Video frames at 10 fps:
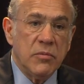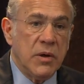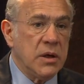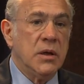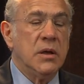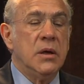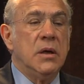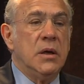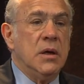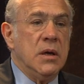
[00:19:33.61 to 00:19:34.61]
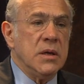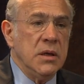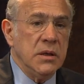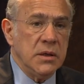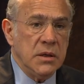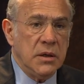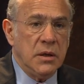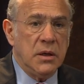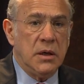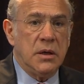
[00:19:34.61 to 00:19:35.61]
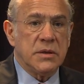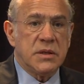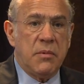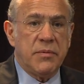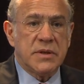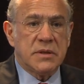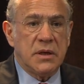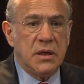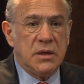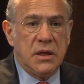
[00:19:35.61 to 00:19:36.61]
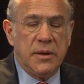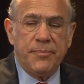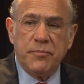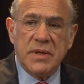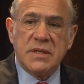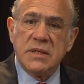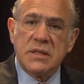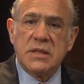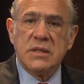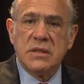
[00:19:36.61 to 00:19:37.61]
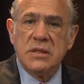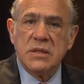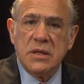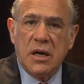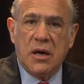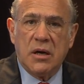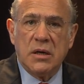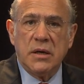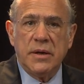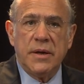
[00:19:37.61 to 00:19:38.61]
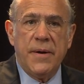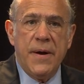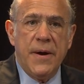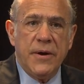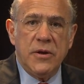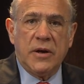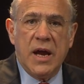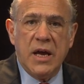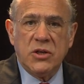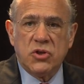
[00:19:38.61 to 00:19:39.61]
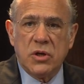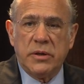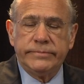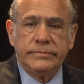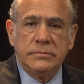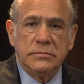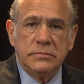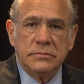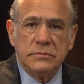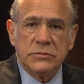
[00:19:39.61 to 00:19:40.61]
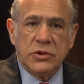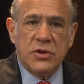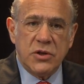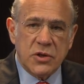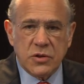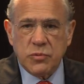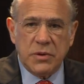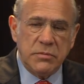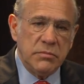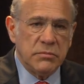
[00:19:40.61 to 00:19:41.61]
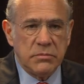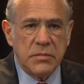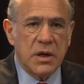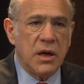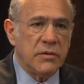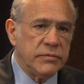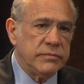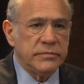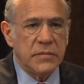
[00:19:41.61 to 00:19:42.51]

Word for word: when some of us studied business in our young age, the teachers would kind of